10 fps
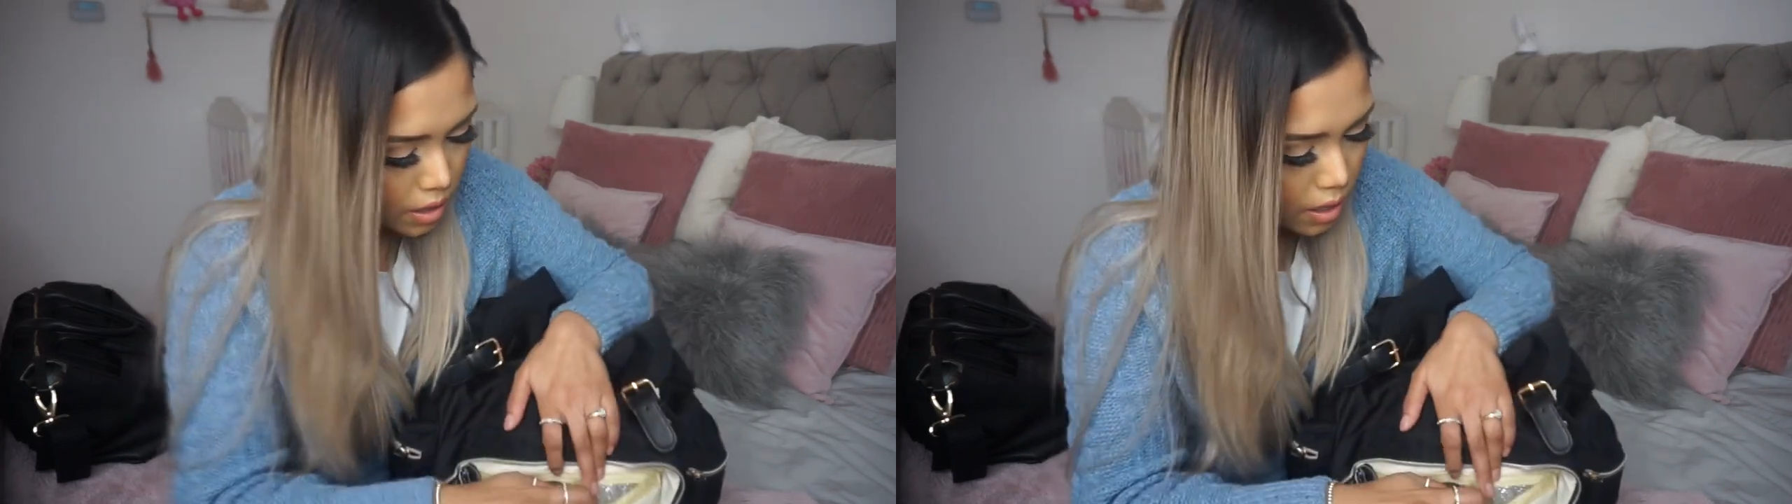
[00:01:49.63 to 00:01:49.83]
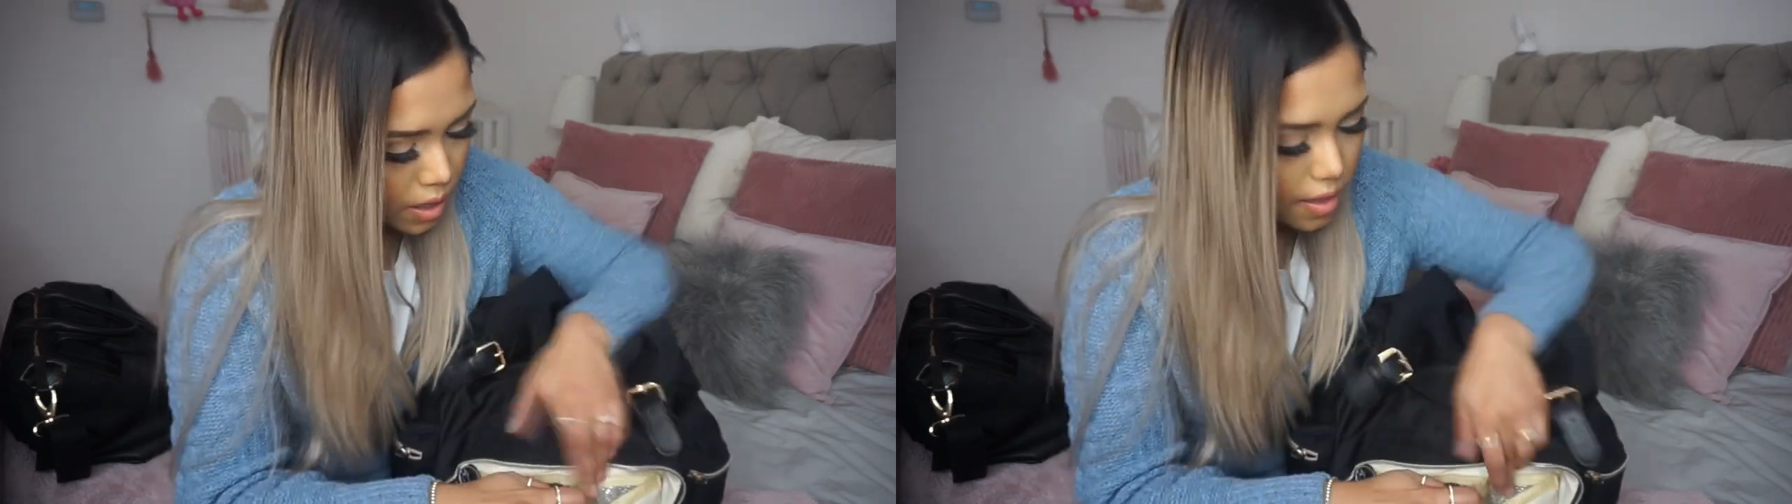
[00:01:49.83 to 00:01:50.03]

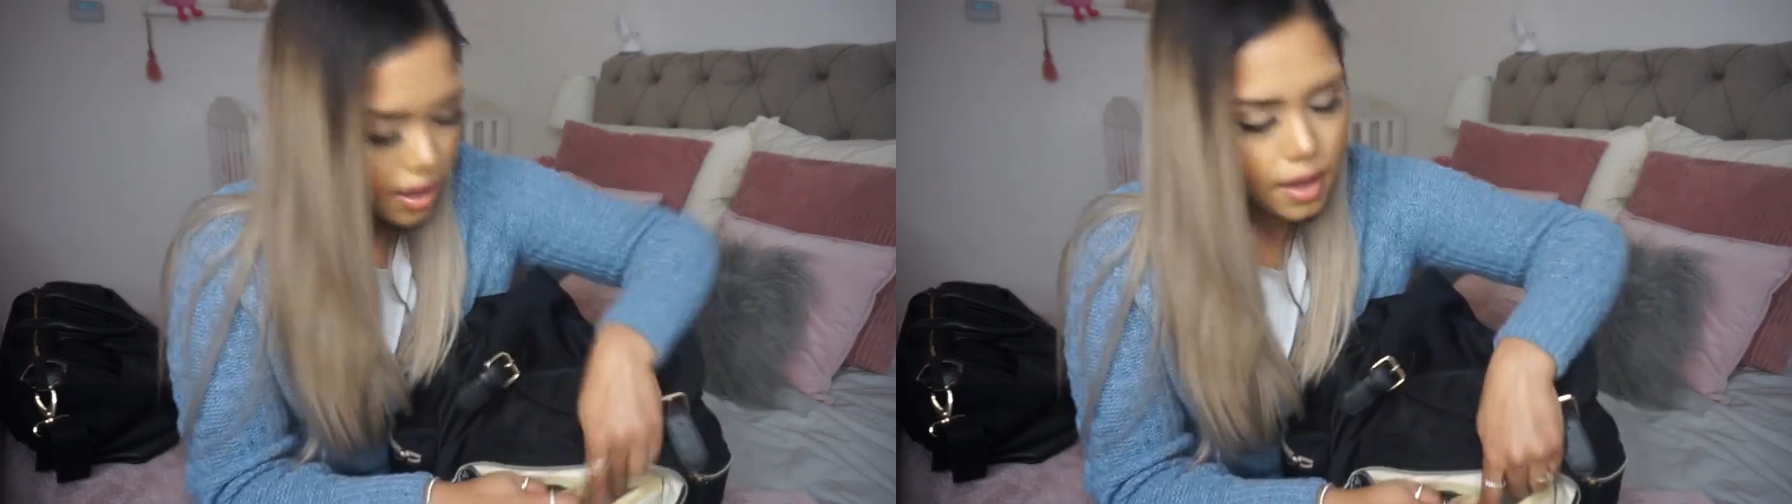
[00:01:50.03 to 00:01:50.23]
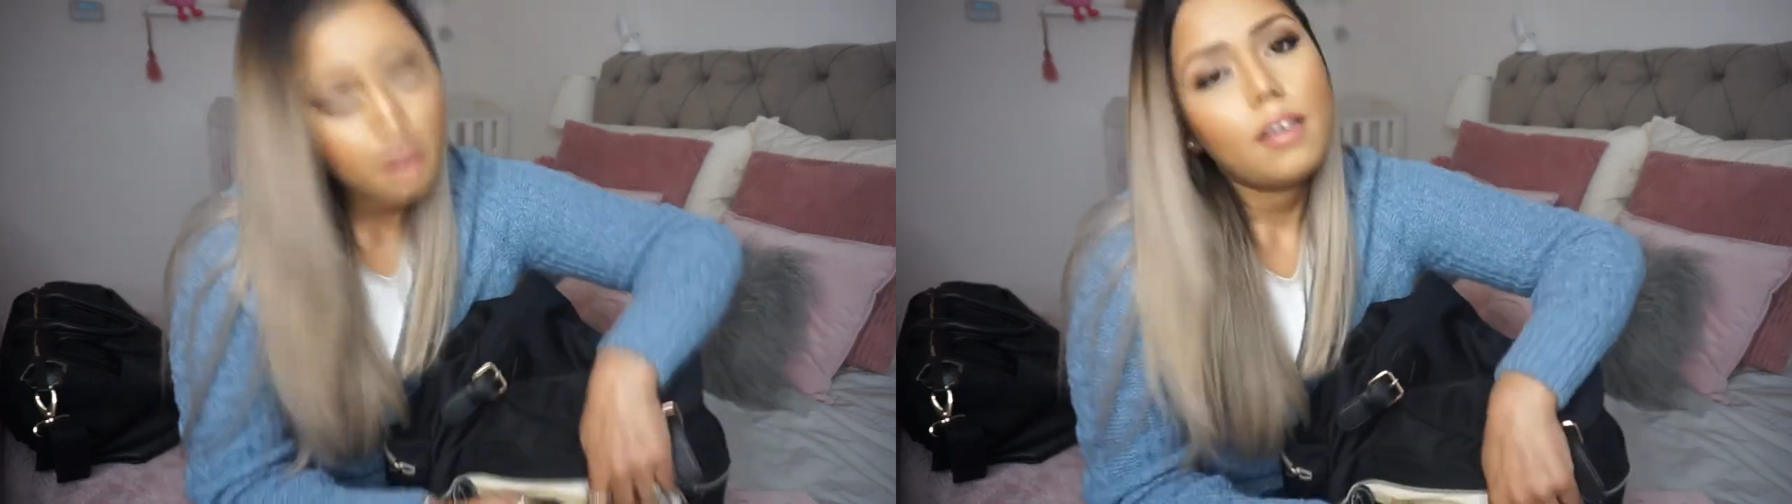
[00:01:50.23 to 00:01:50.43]
And
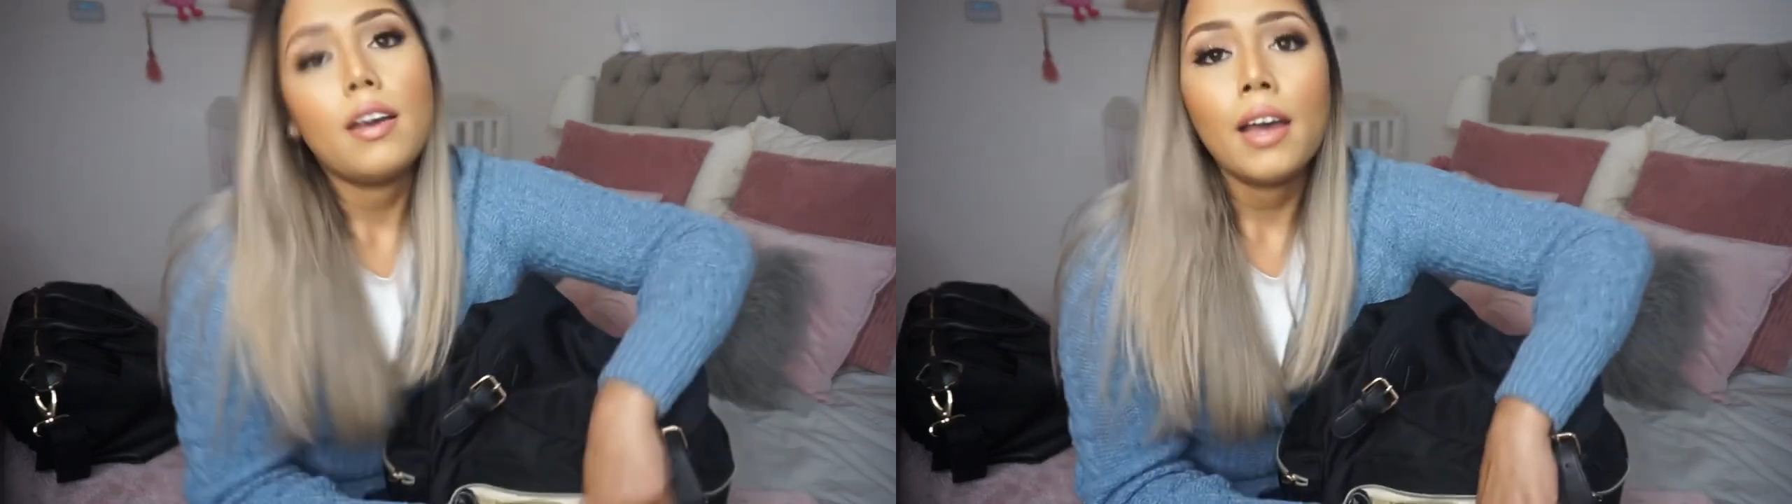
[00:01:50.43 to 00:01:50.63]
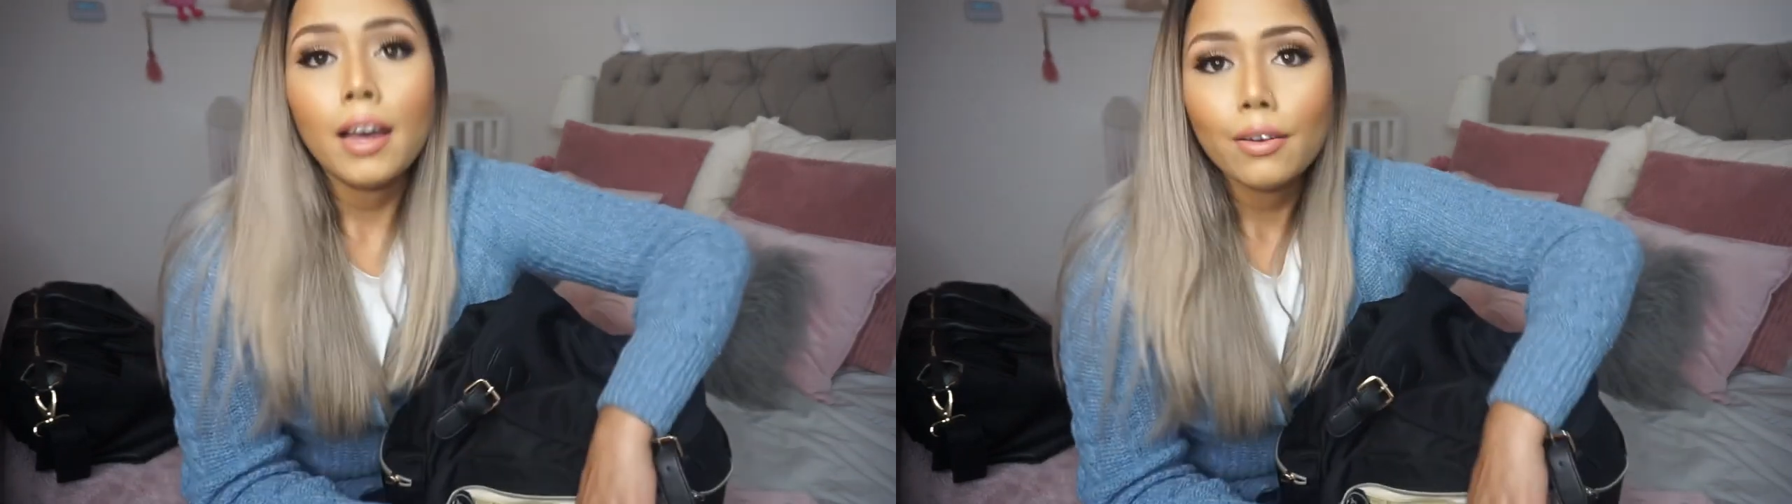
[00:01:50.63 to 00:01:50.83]
then I
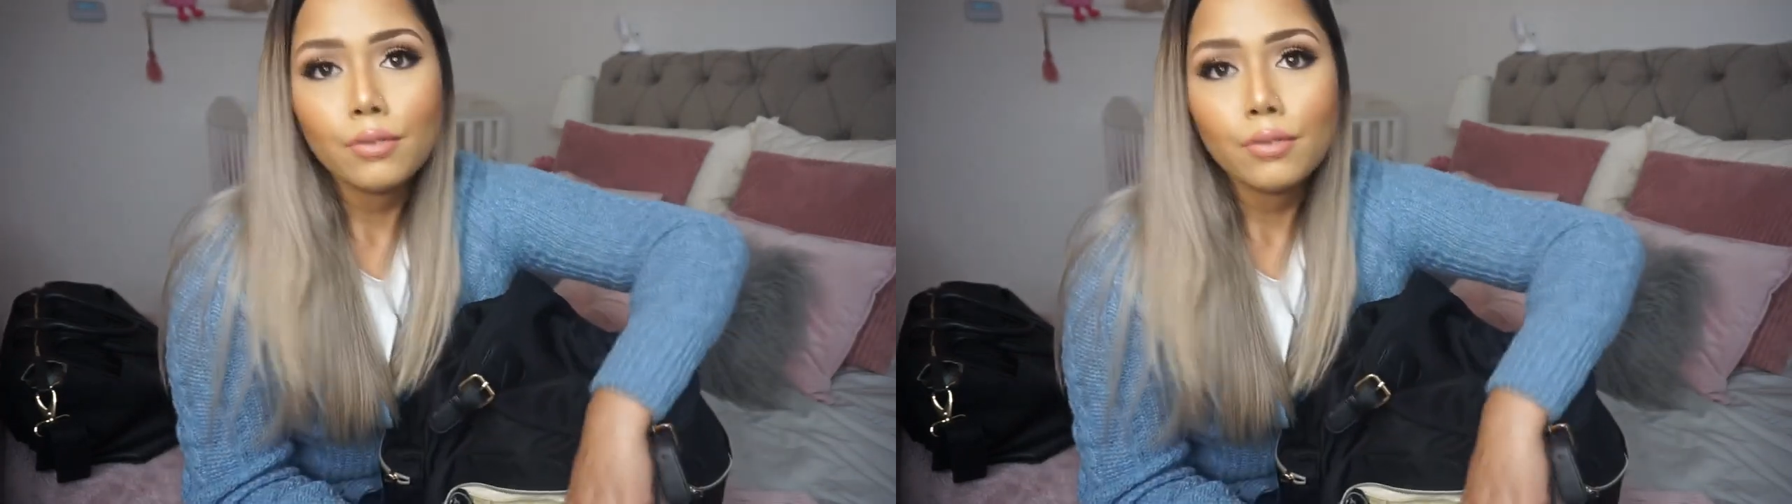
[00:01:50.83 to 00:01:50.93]
have